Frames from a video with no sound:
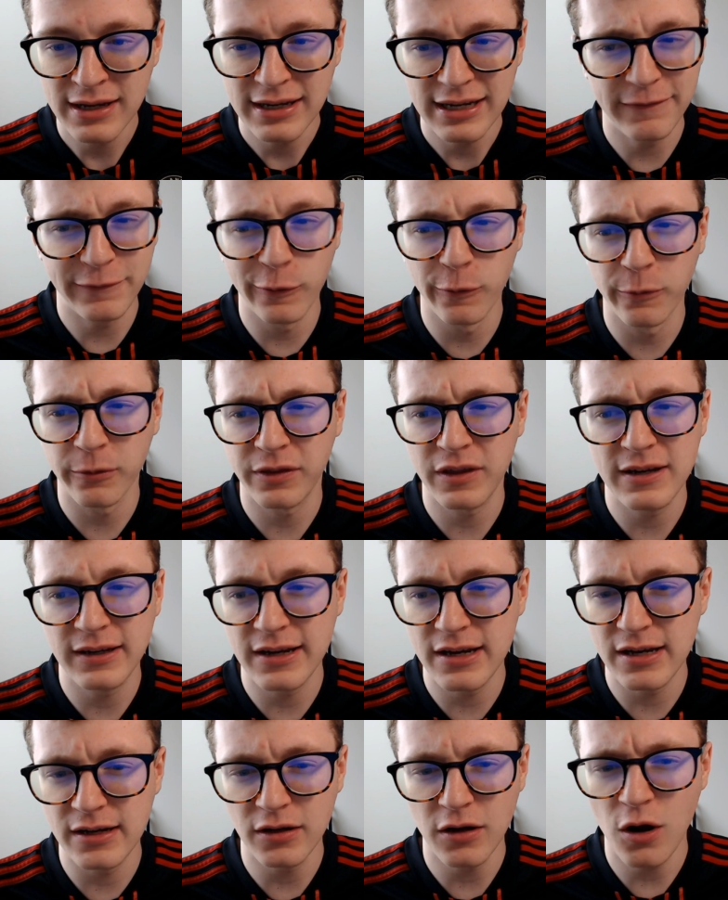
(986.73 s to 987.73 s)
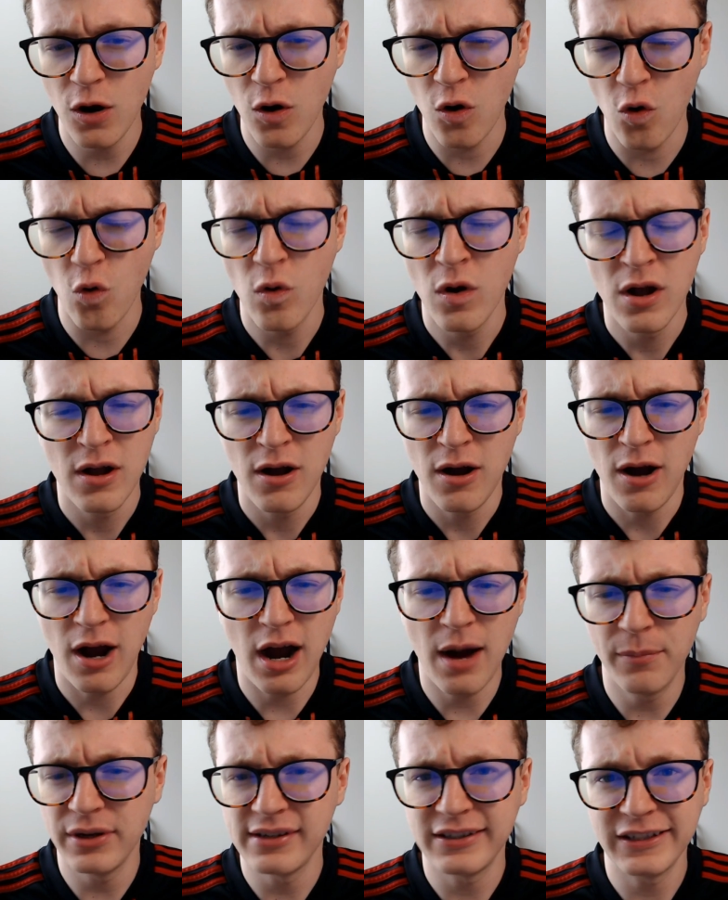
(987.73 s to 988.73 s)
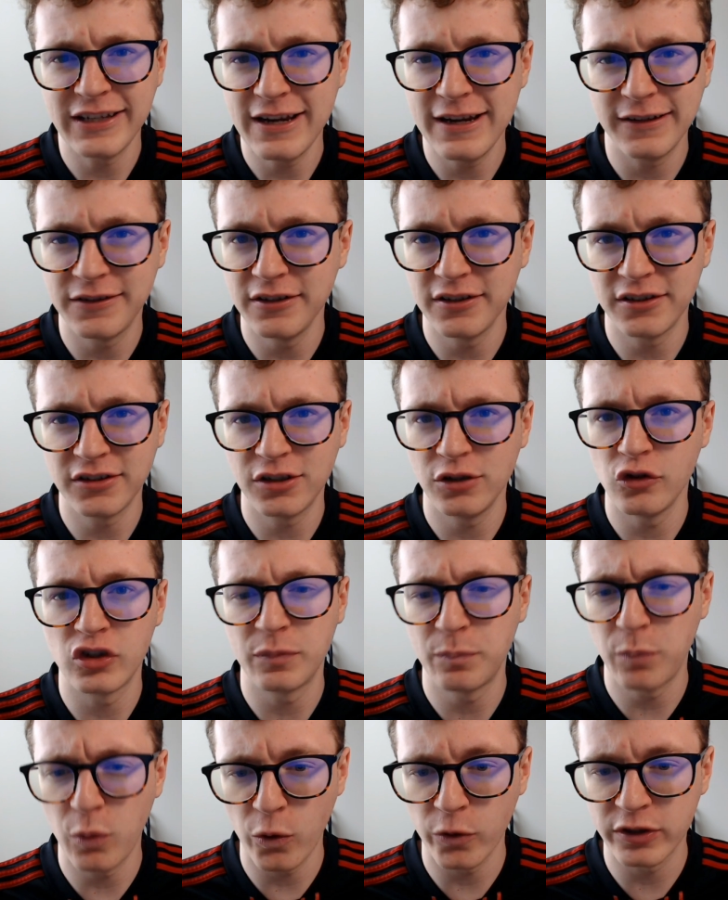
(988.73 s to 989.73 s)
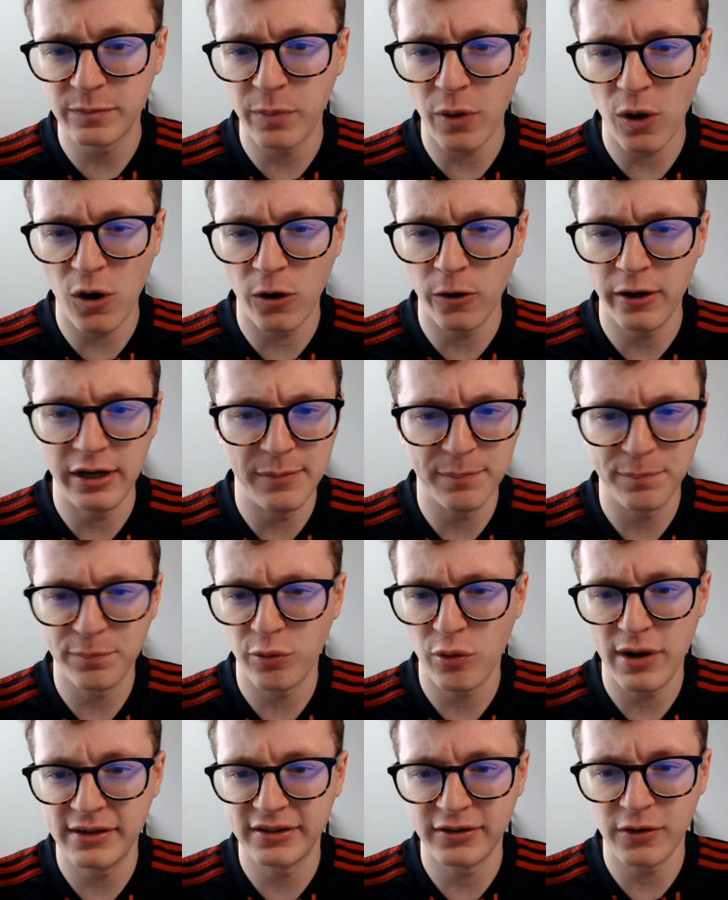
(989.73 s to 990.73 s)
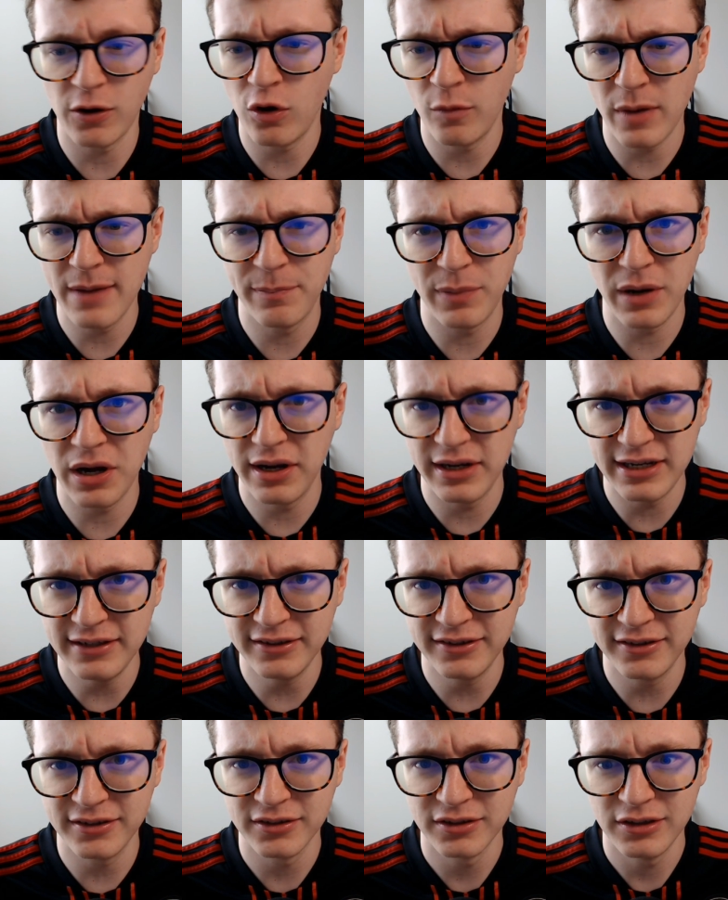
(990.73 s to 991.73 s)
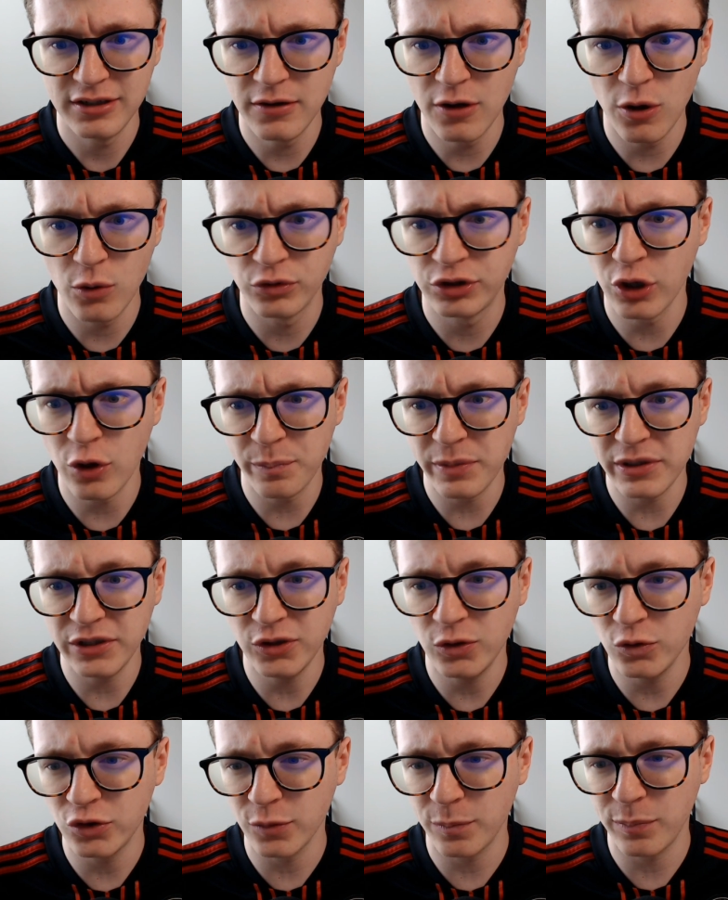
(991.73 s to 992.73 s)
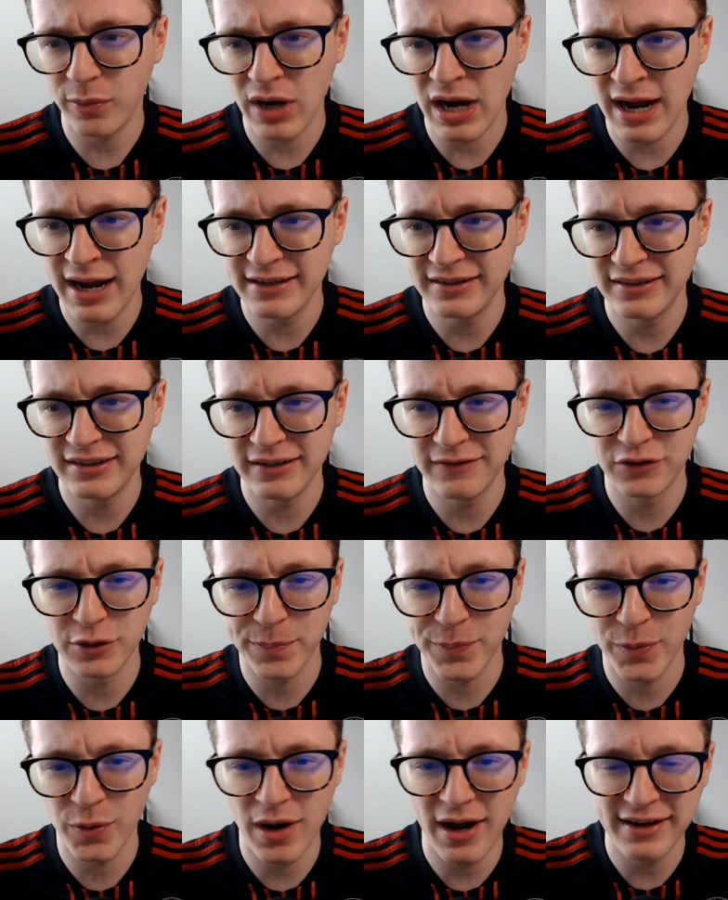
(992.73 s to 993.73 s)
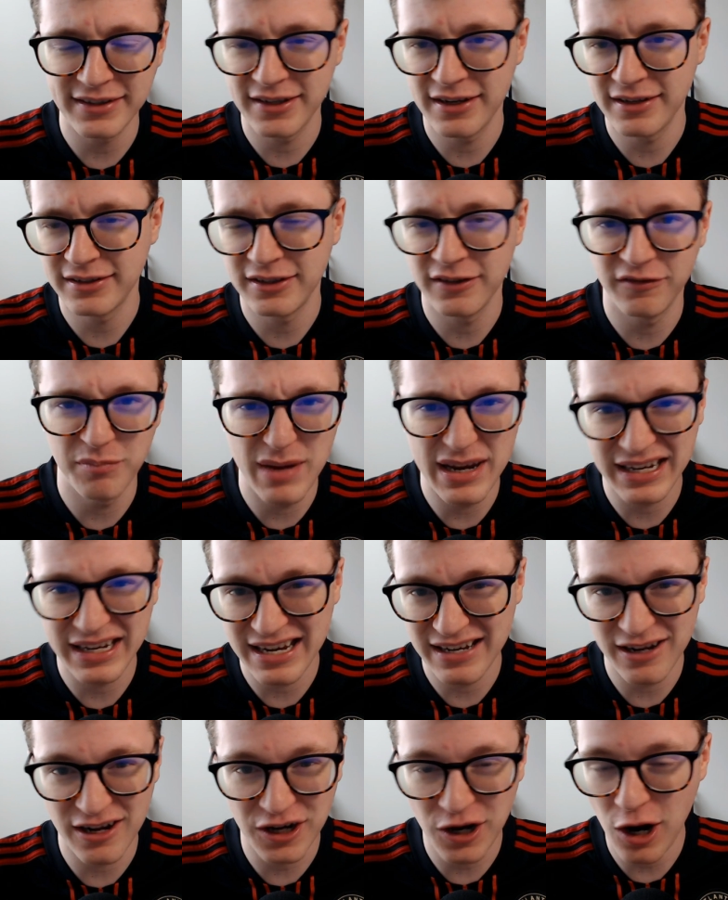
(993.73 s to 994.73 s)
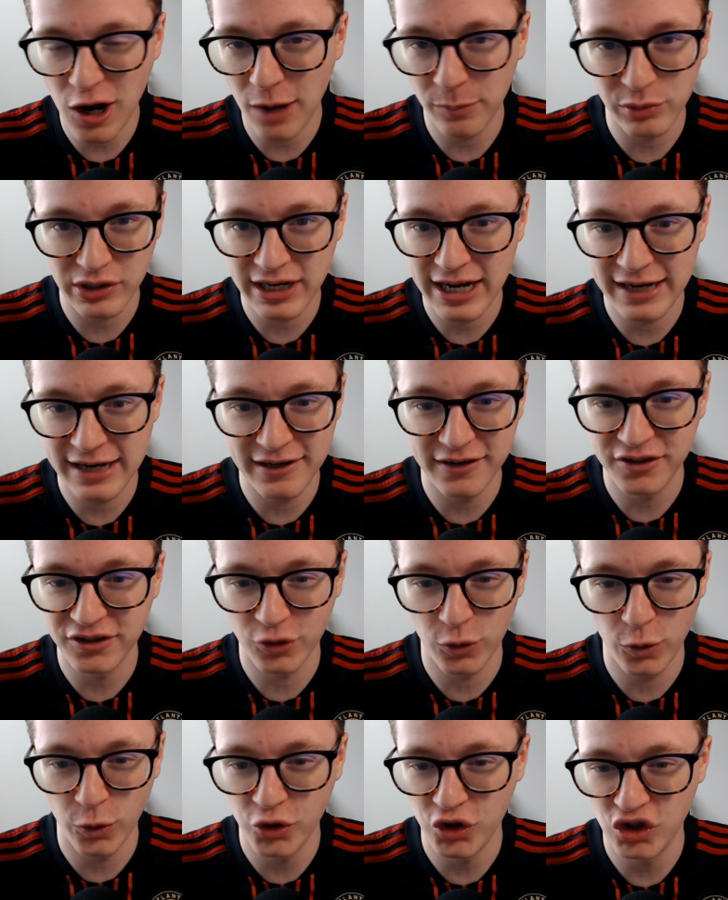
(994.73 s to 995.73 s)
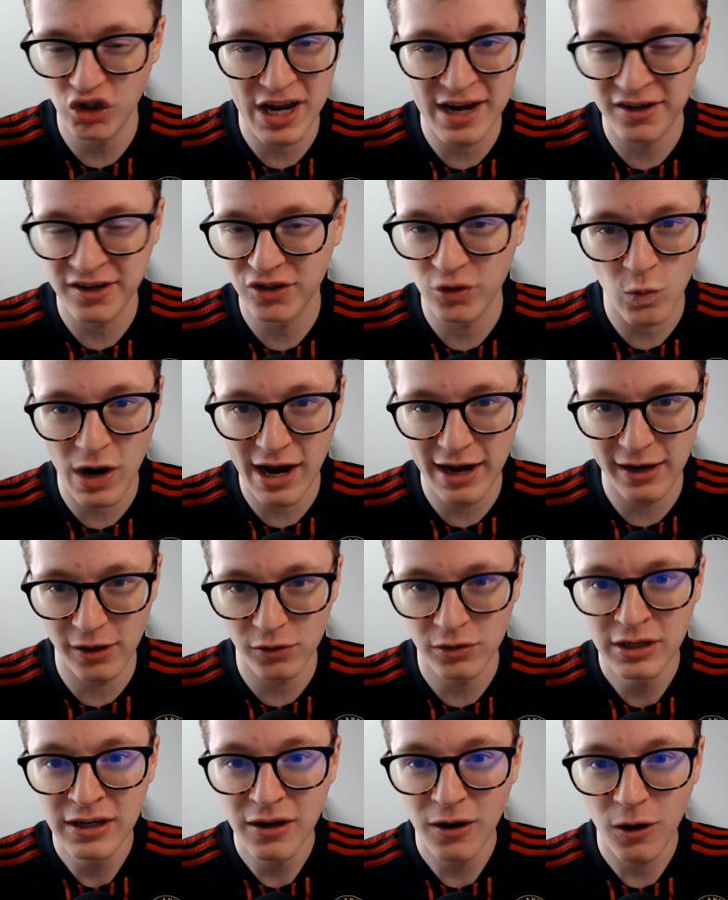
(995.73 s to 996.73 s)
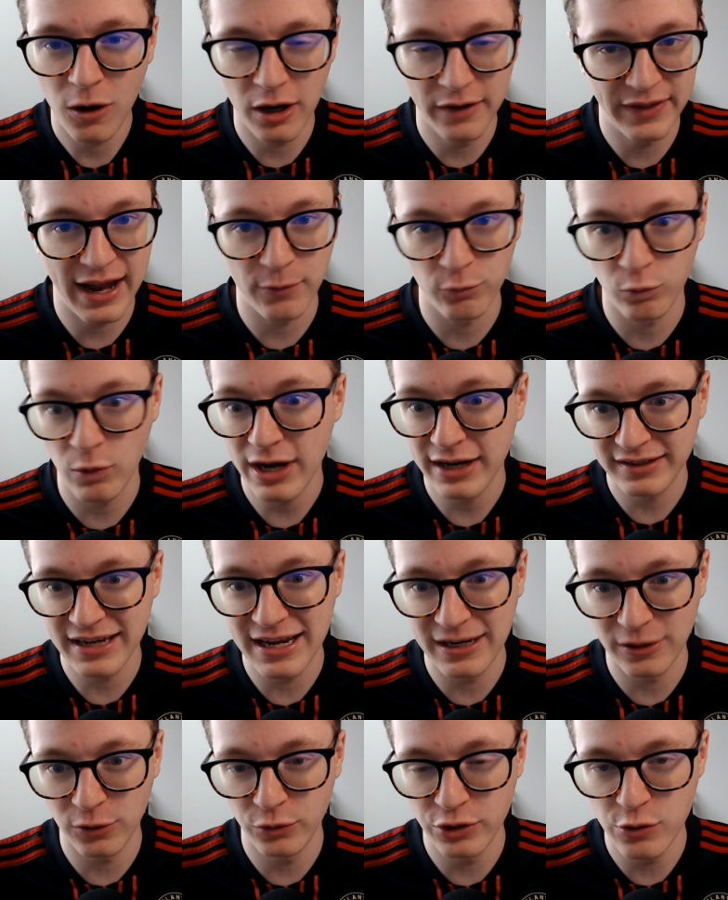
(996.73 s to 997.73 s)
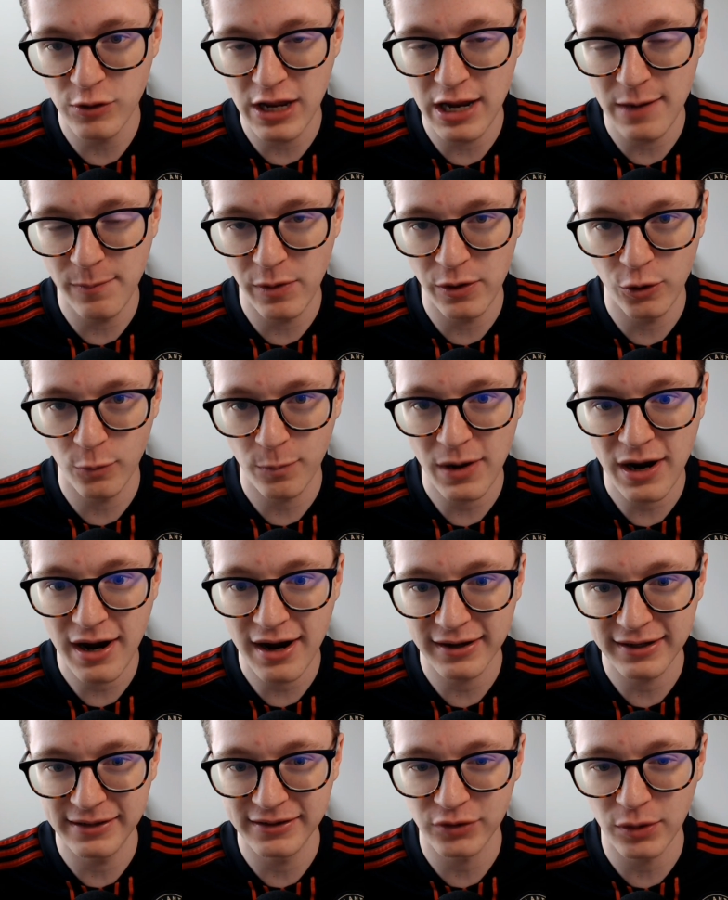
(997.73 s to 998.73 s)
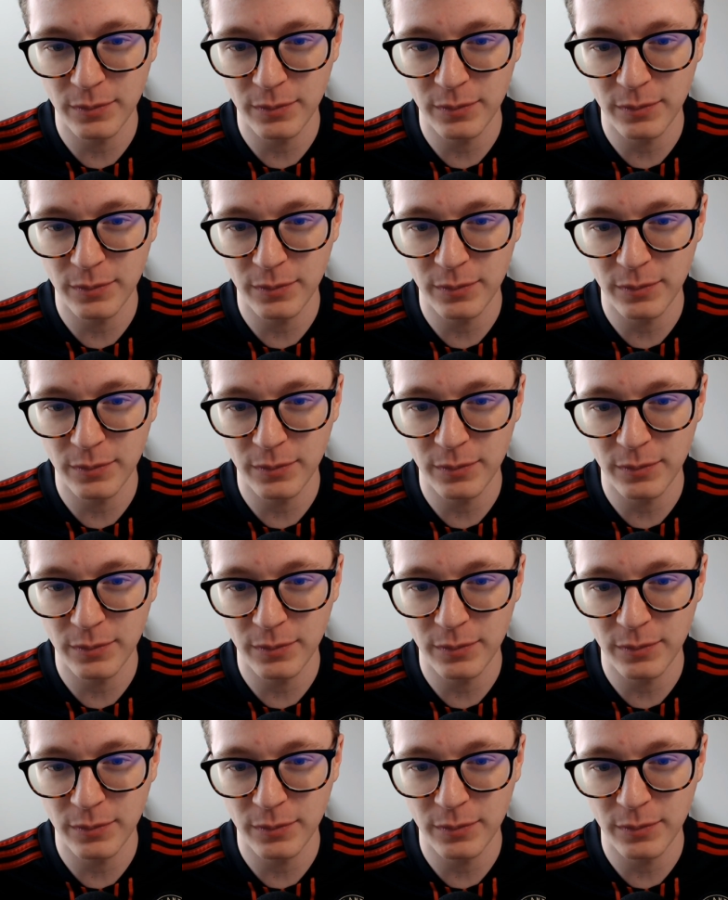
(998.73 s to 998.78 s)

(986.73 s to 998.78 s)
If you're thinking, oh, I'm gonna take this to the sports bar and impress all my buddies, don't be too surprised if the process of making a complicated search takes a while on that rectangle you keep in your pocket.